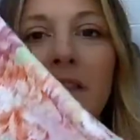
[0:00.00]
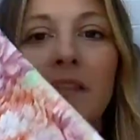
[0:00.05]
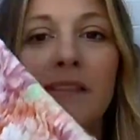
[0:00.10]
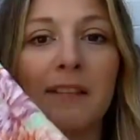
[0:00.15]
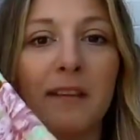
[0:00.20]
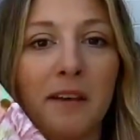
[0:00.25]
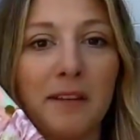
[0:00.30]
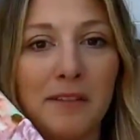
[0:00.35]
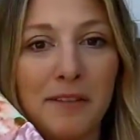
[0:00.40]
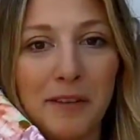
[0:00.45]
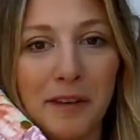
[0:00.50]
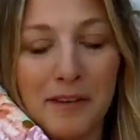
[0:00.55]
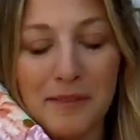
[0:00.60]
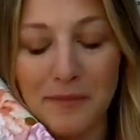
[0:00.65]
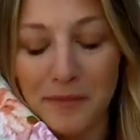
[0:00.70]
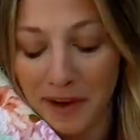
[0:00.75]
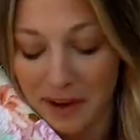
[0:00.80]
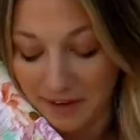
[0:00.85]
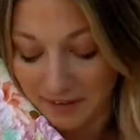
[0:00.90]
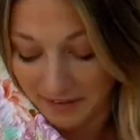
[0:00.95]
It's so
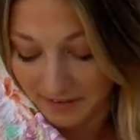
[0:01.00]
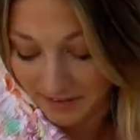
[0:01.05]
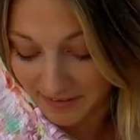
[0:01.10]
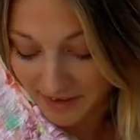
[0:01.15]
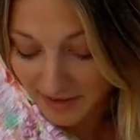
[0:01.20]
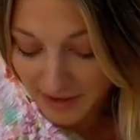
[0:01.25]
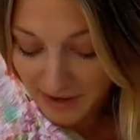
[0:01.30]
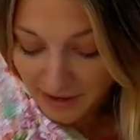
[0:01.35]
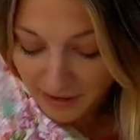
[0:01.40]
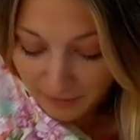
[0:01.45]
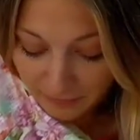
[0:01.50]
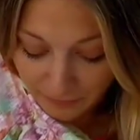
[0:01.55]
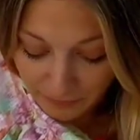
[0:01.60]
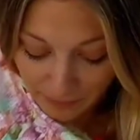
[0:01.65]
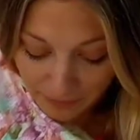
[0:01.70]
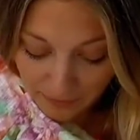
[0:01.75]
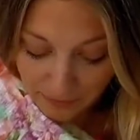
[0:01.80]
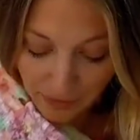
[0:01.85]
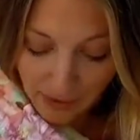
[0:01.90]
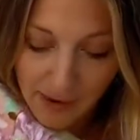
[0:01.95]
fun.
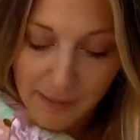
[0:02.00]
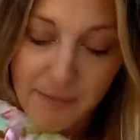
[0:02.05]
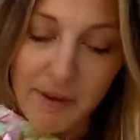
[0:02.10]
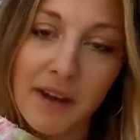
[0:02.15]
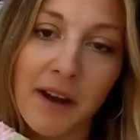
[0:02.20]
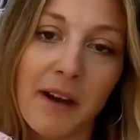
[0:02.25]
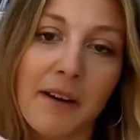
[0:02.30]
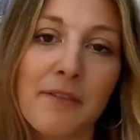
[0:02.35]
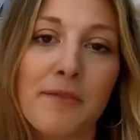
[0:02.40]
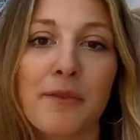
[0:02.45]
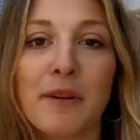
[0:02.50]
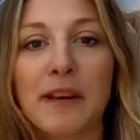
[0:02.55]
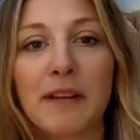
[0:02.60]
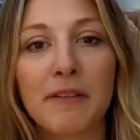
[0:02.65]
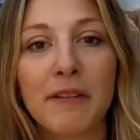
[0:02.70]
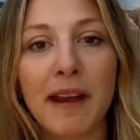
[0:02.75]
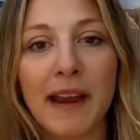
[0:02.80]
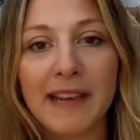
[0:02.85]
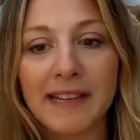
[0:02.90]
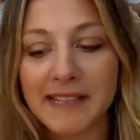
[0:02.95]
So I'm kind of
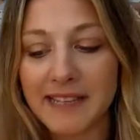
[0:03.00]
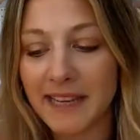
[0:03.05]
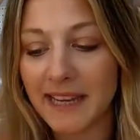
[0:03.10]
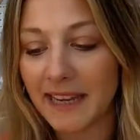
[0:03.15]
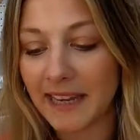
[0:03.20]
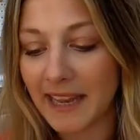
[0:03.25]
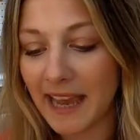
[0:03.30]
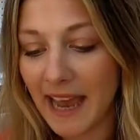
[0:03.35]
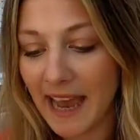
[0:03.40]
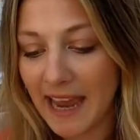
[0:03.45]
recreating